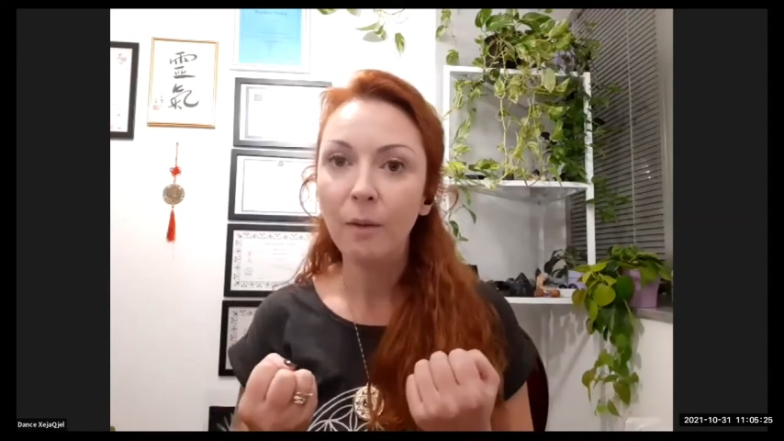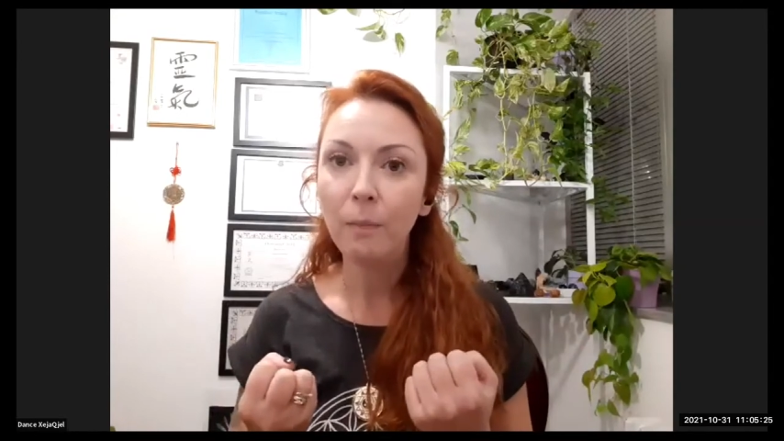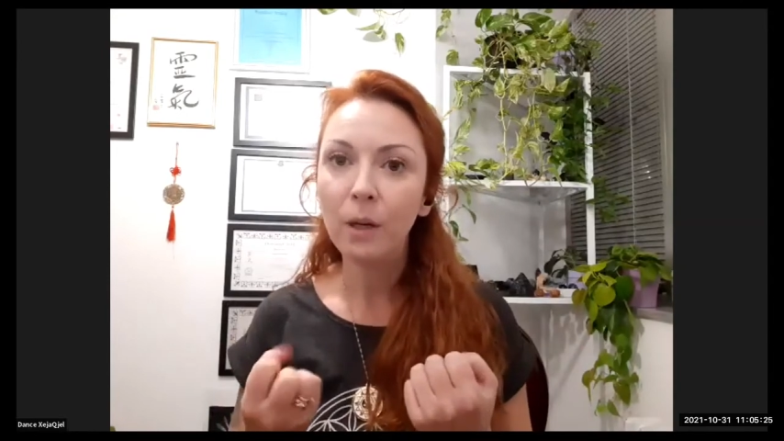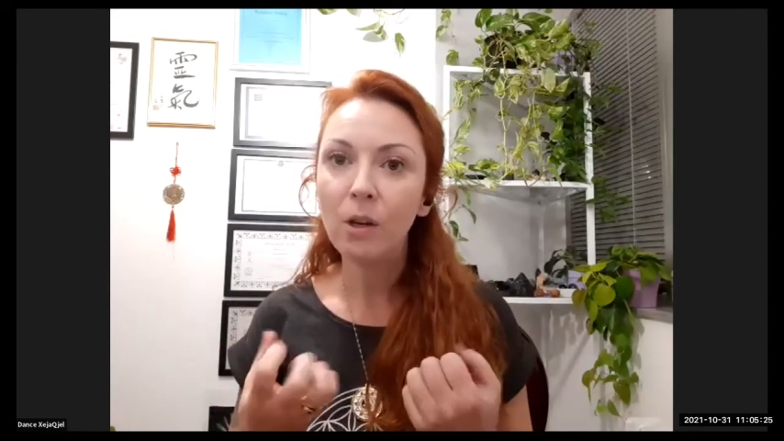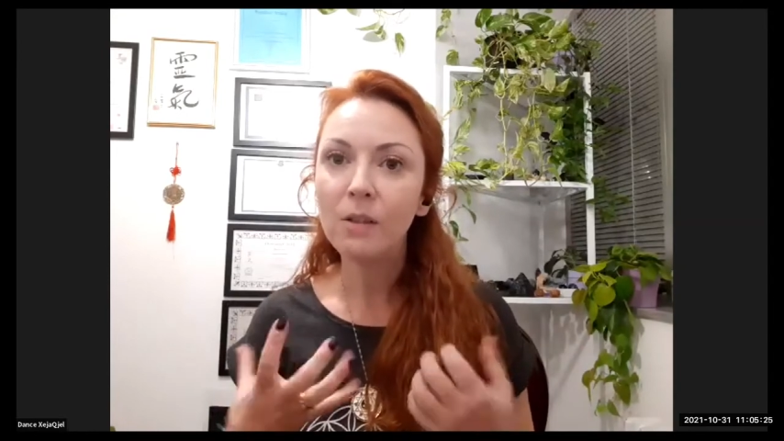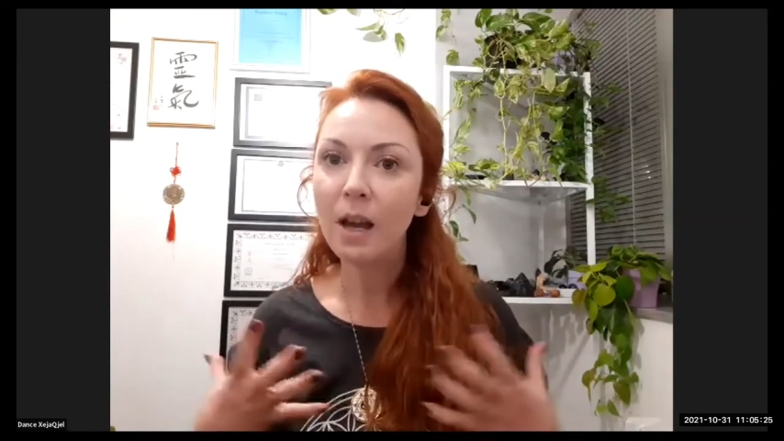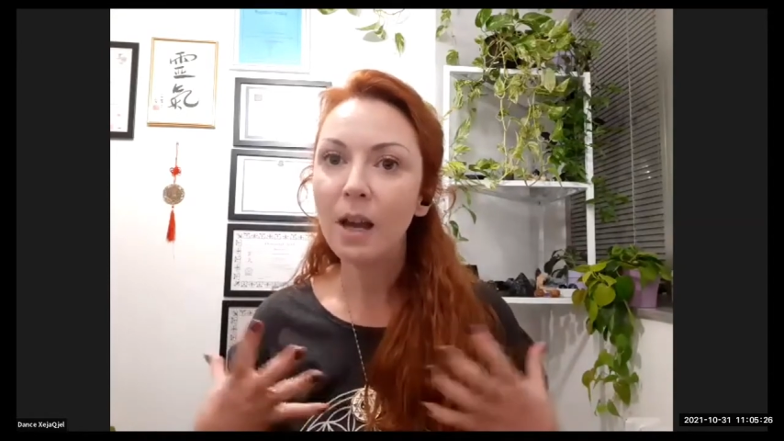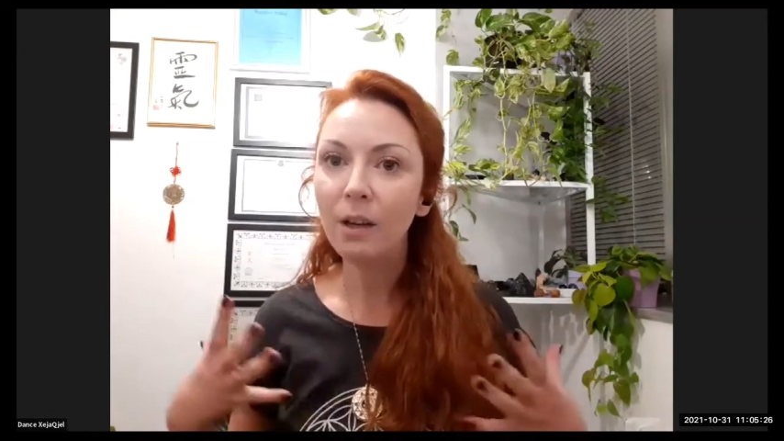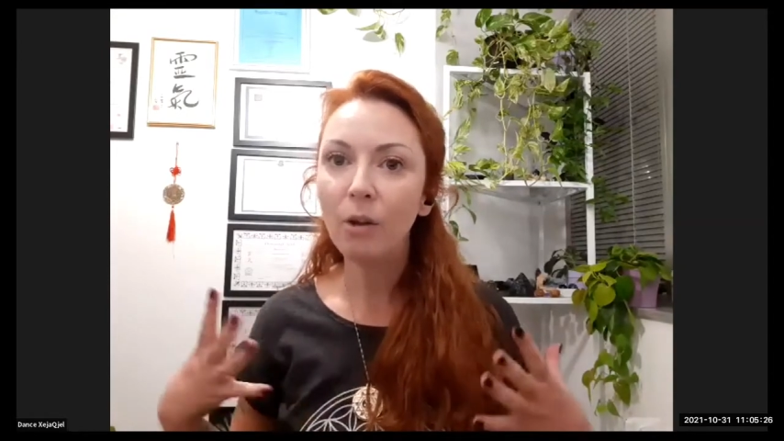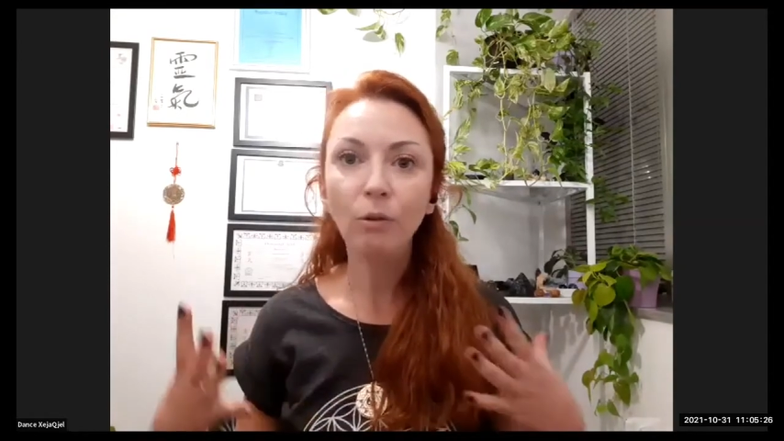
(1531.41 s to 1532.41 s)
Because
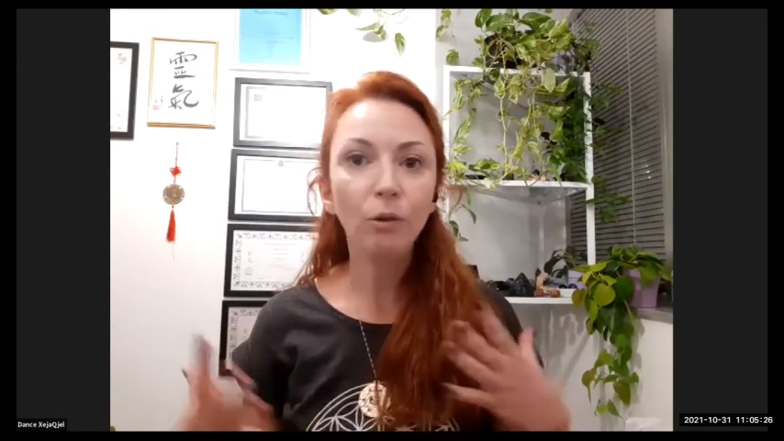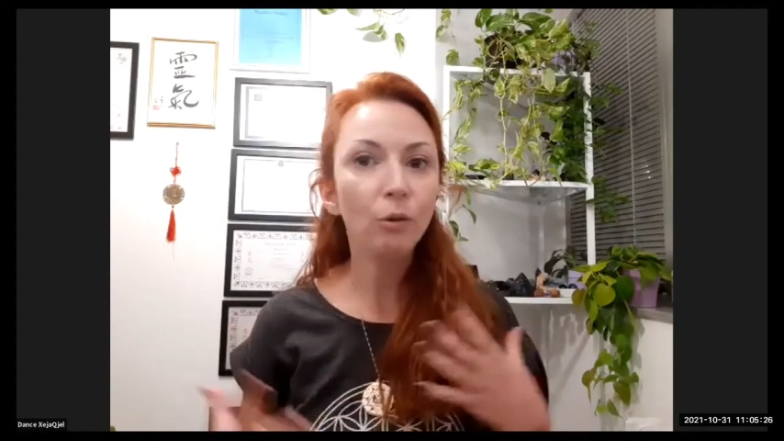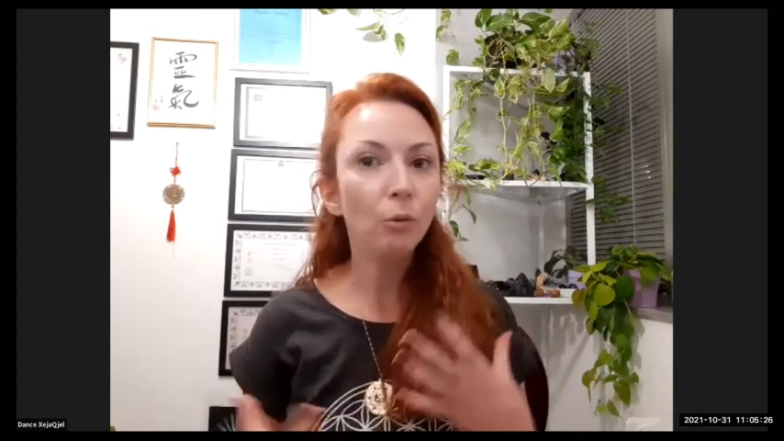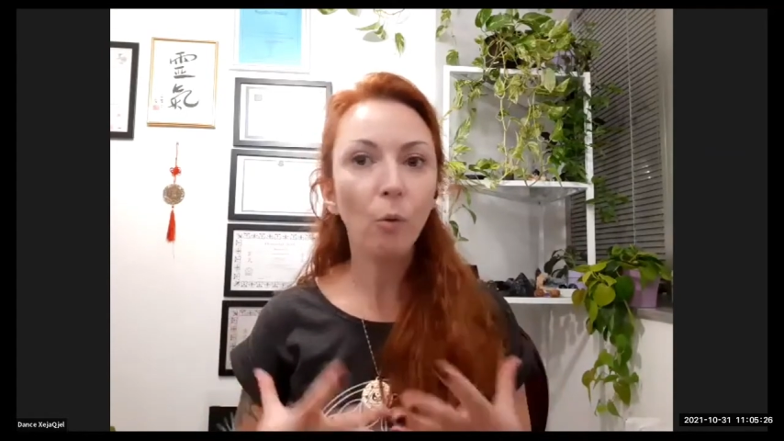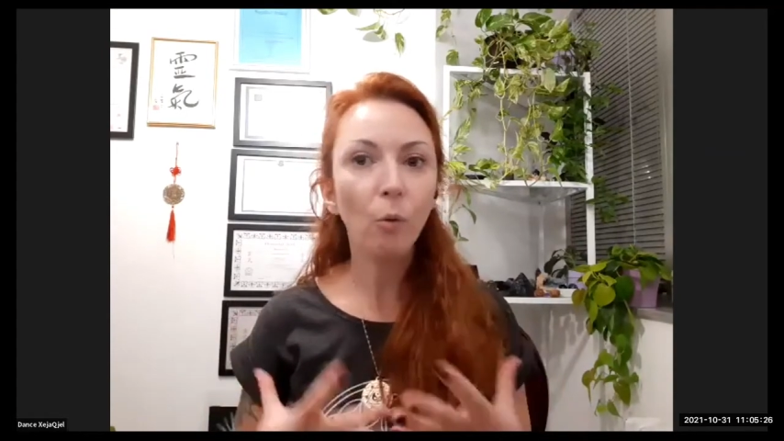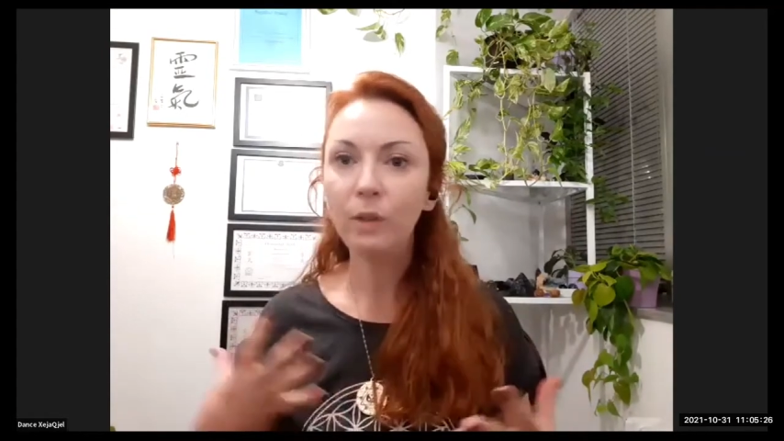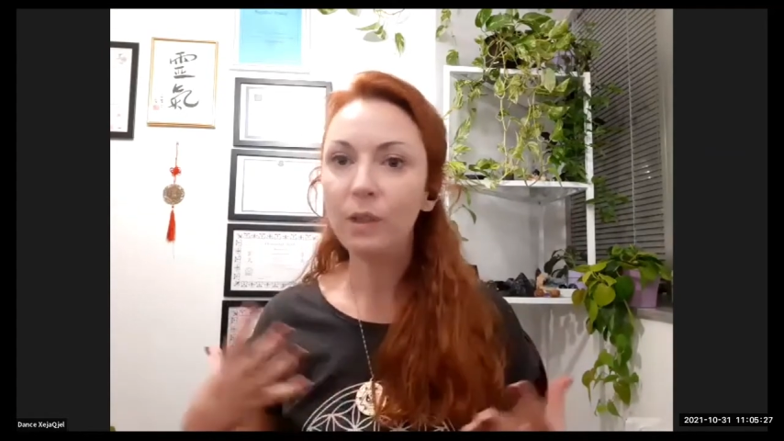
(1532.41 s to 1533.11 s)
I know to do all